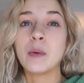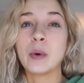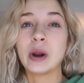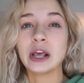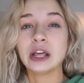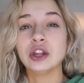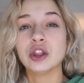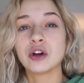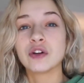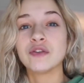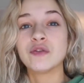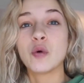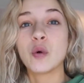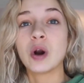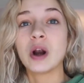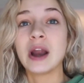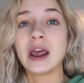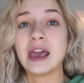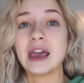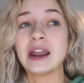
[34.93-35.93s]
what I look
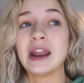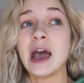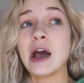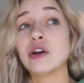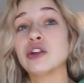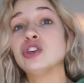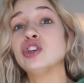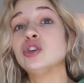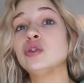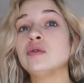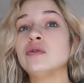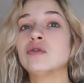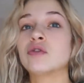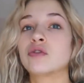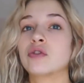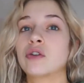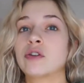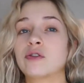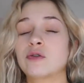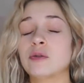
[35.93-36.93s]
for, and how to use your
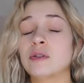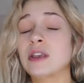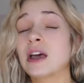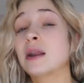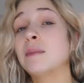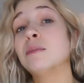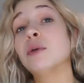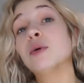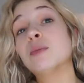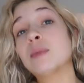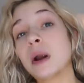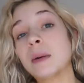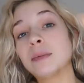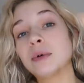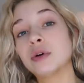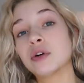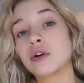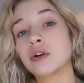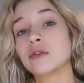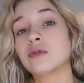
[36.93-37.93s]
groceries, how to meal prep
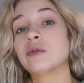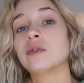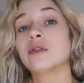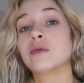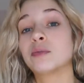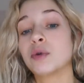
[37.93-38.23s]
your groceries